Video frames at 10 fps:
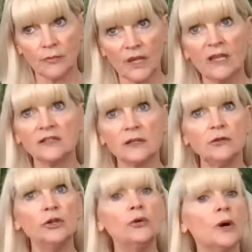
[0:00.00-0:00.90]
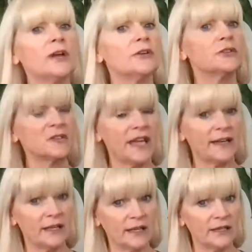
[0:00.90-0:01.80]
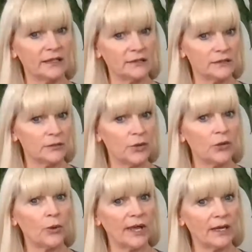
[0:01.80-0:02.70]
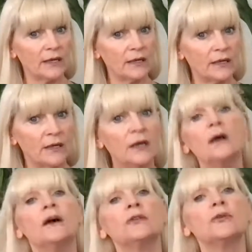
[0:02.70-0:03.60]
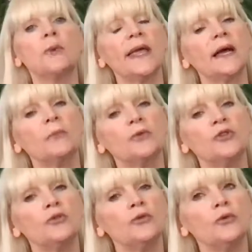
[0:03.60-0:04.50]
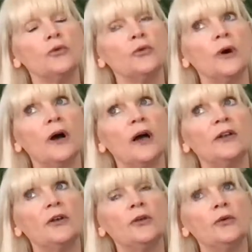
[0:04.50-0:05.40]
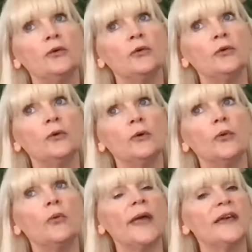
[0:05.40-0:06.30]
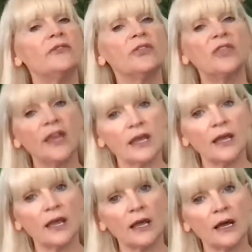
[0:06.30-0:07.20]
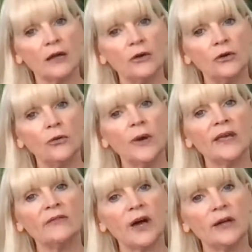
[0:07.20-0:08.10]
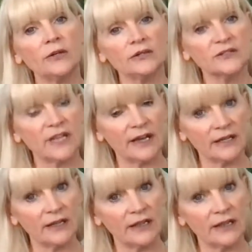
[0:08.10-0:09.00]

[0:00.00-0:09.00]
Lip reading: It's a new understanding, is to be awake. To wake up to a new way of thinking, a new way of understanding